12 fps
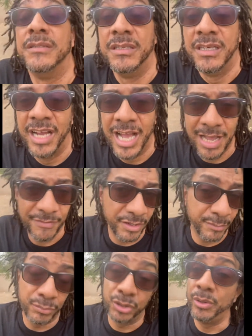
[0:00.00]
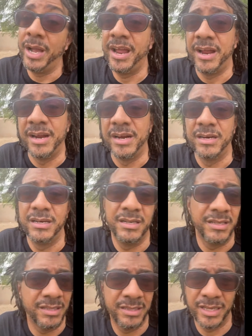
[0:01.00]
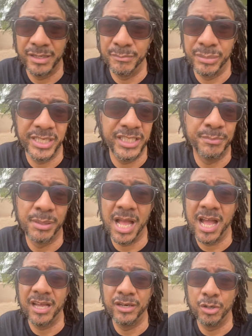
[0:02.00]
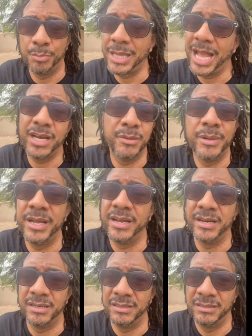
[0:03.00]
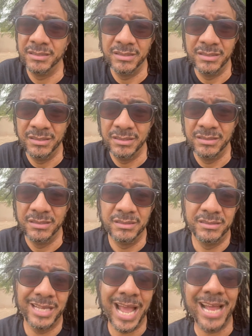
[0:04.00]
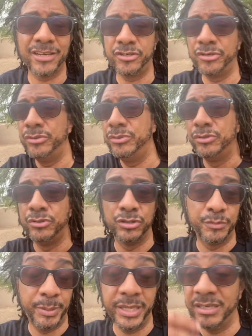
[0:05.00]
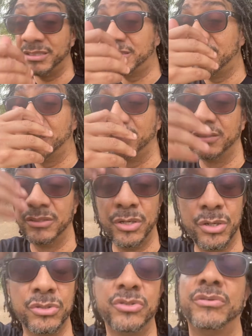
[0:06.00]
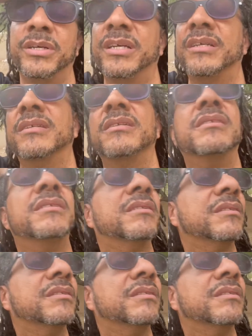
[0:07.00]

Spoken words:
having blue hair, then bleach blonde or platinum hair, tattoos, piercings, nose rings.